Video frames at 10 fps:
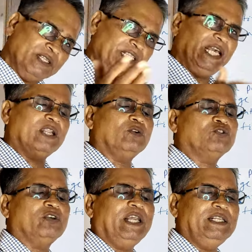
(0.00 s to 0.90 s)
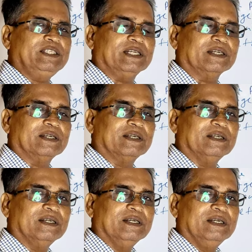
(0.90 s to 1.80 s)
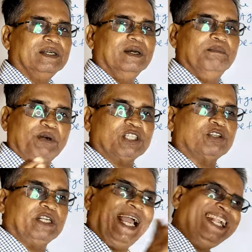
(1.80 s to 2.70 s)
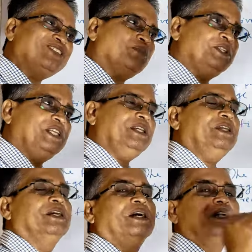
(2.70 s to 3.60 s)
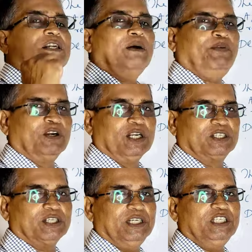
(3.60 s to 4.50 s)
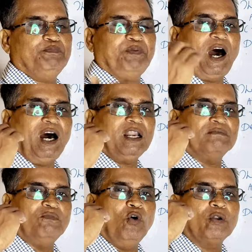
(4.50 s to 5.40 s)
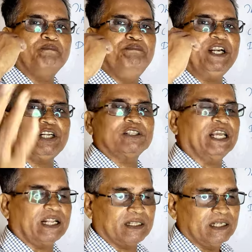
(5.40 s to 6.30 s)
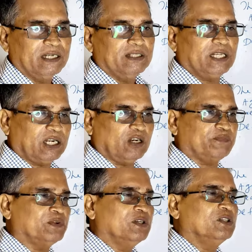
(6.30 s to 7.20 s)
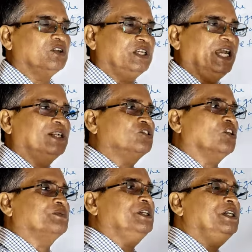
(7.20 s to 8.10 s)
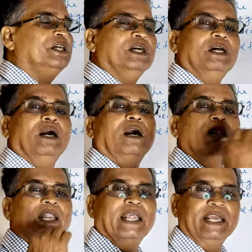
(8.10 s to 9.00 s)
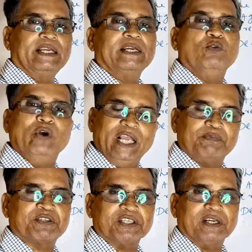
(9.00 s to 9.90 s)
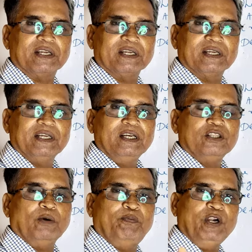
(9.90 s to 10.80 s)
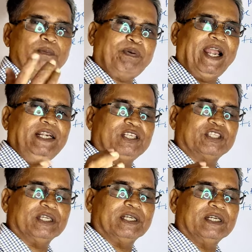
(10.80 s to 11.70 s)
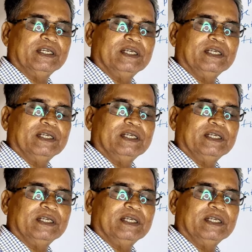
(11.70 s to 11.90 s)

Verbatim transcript: they are also dancing. But the dance of the daffodils is far more better than that of the dance of the lake waves. The poet finds a